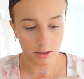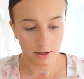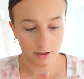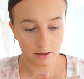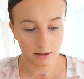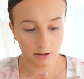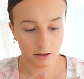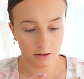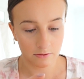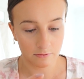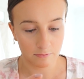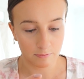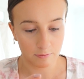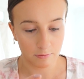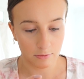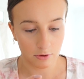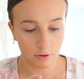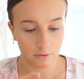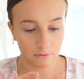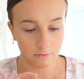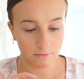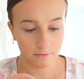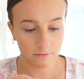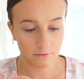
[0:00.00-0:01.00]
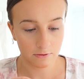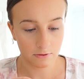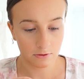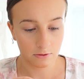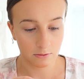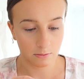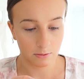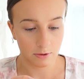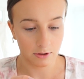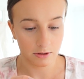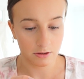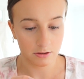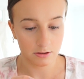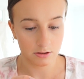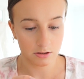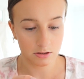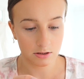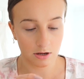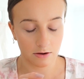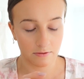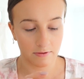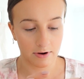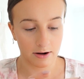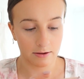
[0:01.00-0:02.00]
like kind of move the ones
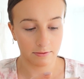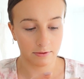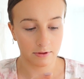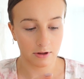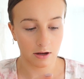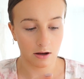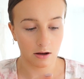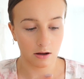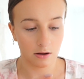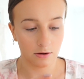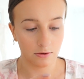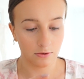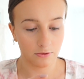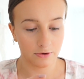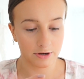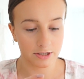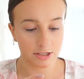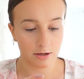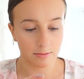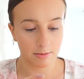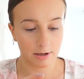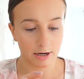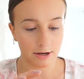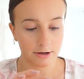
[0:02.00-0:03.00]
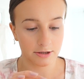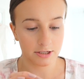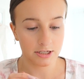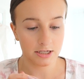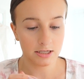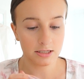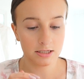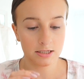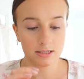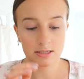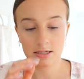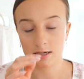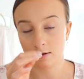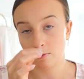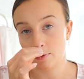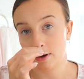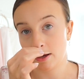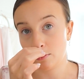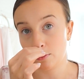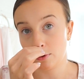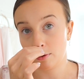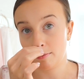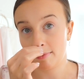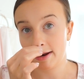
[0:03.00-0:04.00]
around that aren't already uploaded to see where
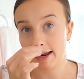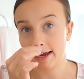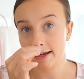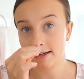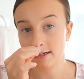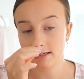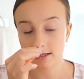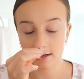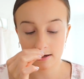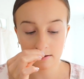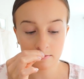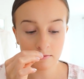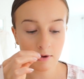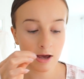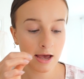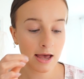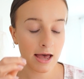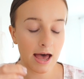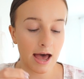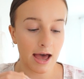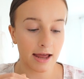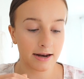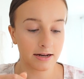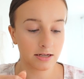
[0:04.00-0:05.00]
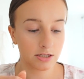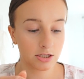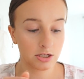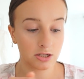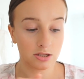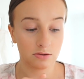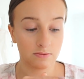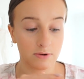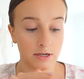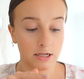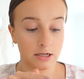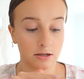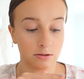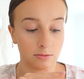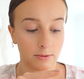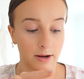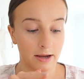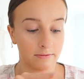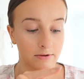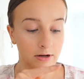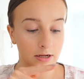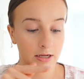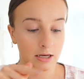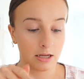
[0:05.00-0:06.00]
you want to place them, and it's just a really good way
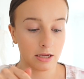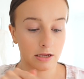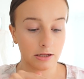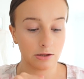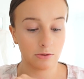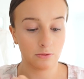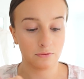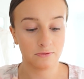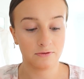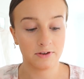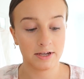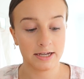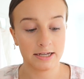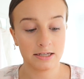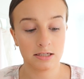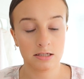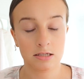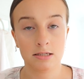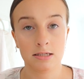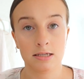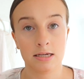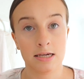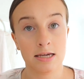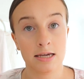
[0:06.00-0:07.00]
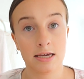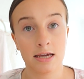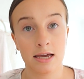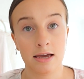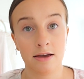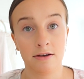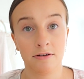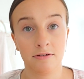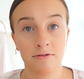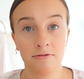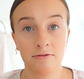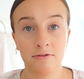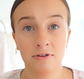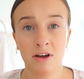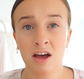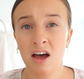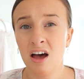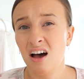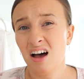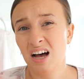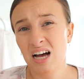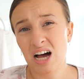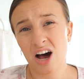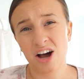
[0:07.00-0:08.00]
of looking at your feed to see if,
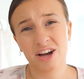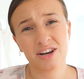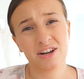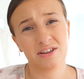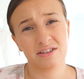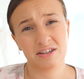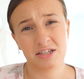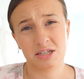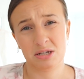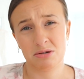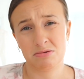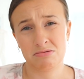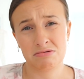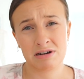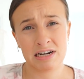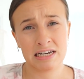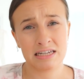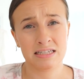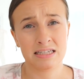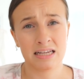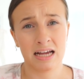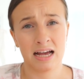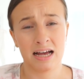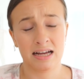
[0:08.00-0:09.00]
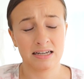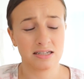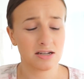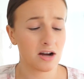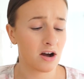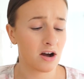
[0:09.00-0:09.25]
I know this is really sad,